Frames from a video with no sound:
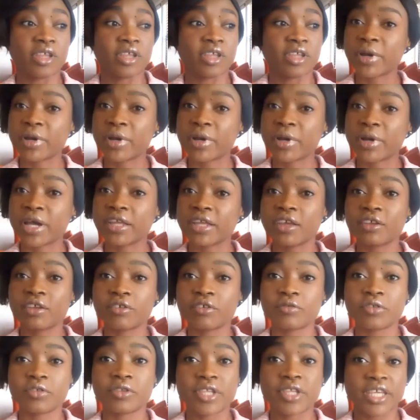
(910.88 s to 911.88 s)
By the end
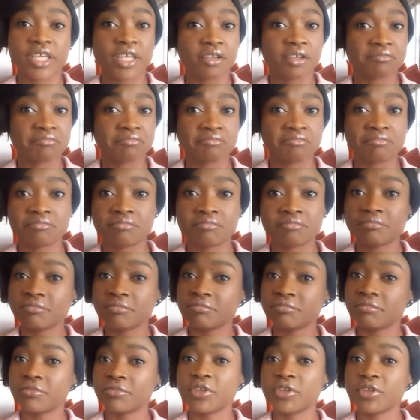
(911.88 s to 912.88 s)
of the day,
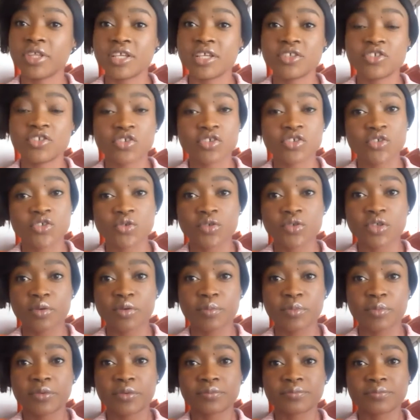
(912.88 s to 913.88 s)
the thing just shows up.
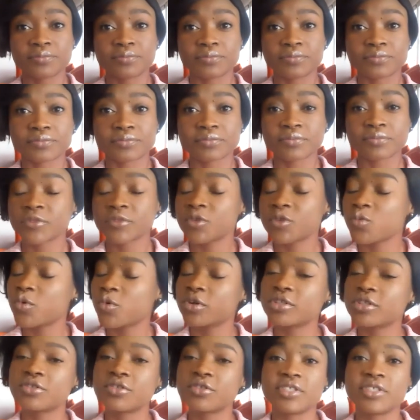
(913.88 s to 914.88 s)

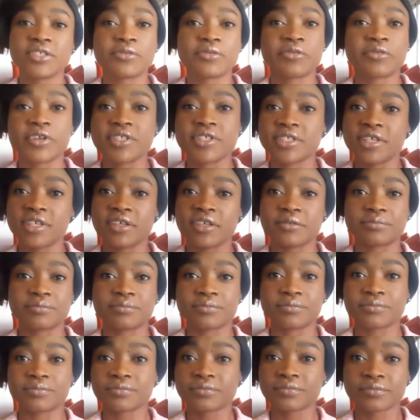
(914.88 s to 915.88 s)
What's the difference here?
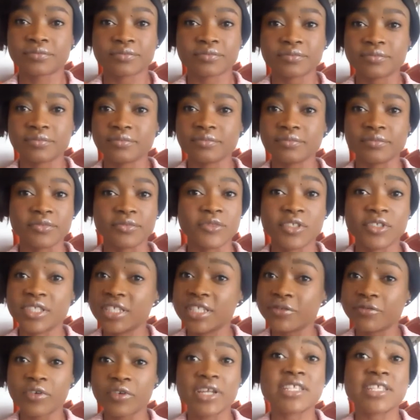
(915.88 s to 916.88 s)
The
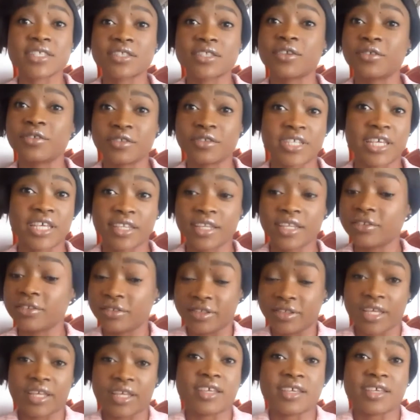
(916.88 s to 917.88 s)
difference is not the technique. The
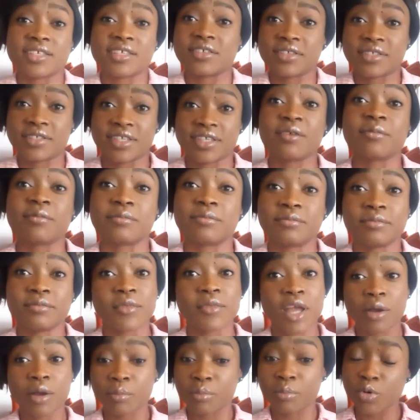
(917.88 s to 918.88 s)
technique is the same.
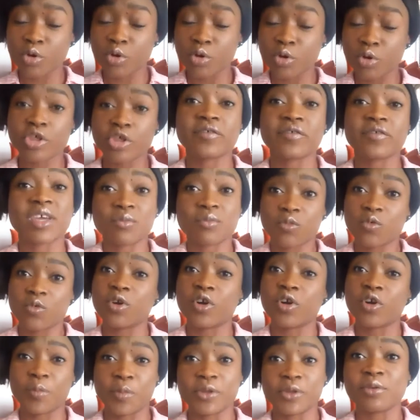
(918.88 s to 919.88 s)
Both of them
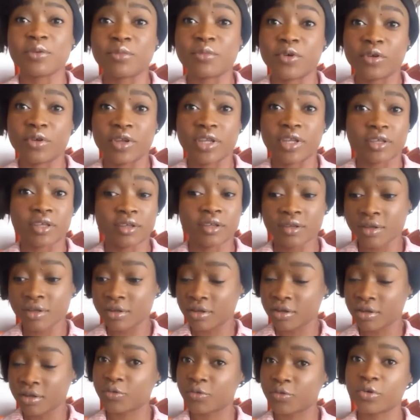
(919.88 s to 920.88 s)
woke up in the morning,
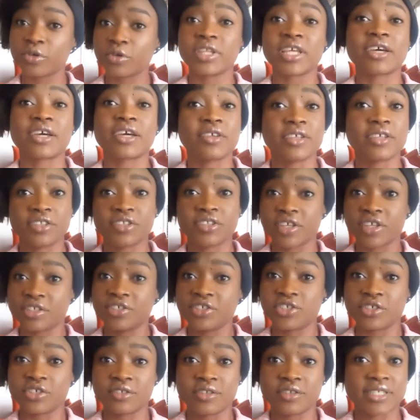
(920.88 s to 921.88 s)
wrote down the
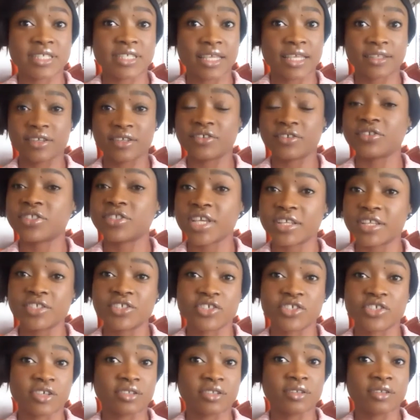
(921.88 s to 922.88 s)
intention, set the
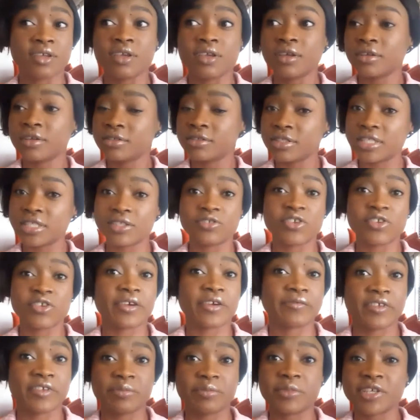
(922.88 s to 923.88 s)
intention, did the
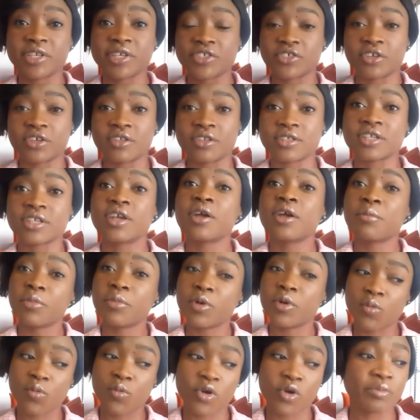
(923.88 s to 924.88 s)
affirmations,
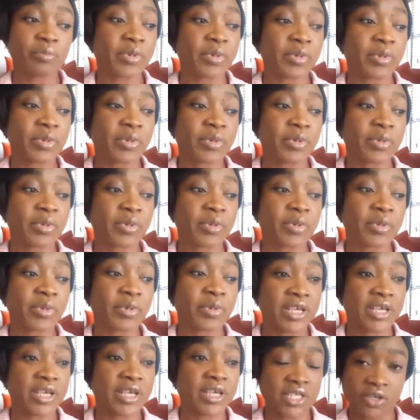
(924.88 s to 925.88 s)
but one
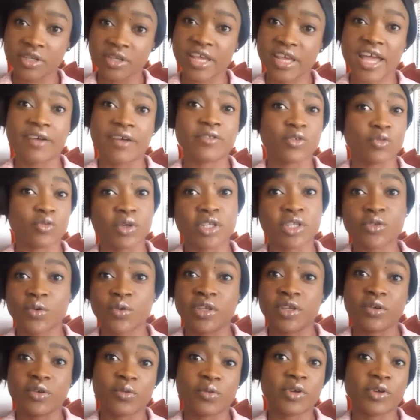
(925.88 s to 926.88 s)
person didn't have to
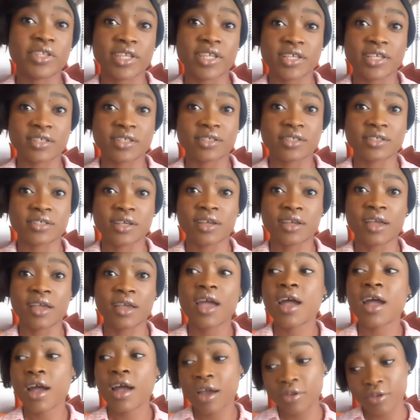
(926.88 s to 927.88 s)
wait 21 days.
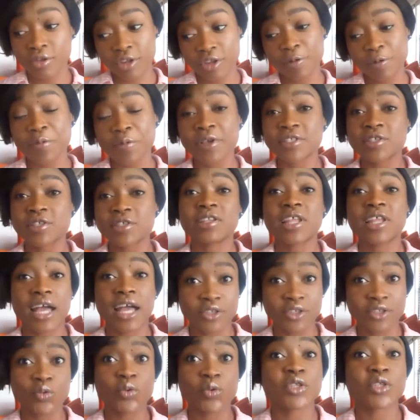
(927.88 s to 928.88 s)
Another person had
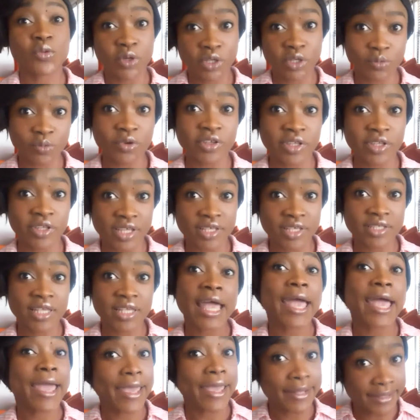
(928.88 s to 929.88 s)
to wait 21 days
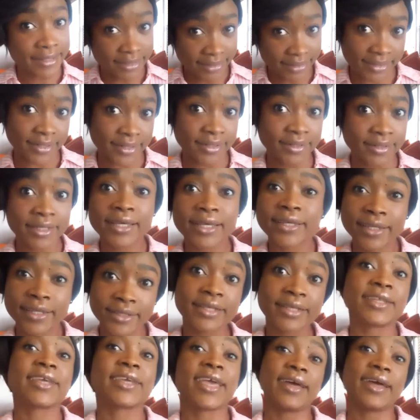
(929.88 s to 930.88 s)
and still they didn't
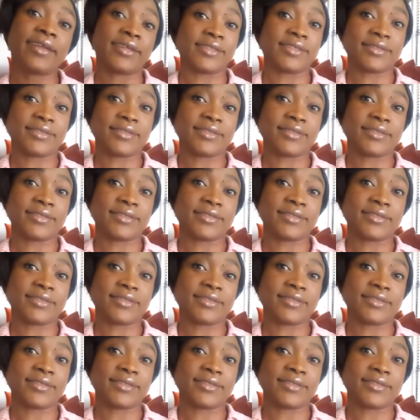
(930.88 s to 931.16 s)
get it.